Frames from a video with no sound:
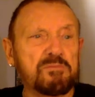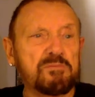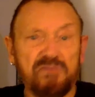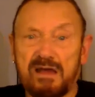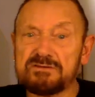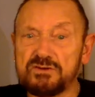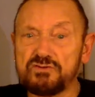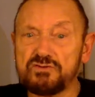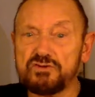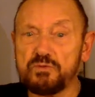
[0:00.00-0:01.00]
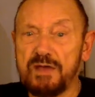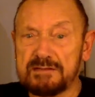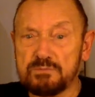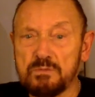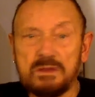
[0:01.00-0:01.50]
If they ask you to do
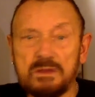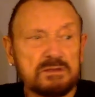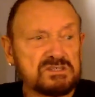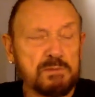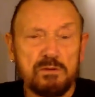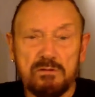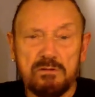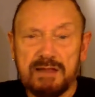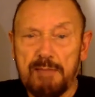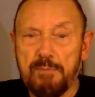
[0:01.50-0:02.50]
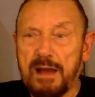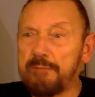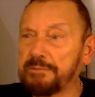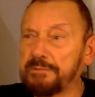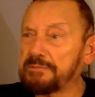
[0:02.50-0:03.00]
that, smoke a clay pipe and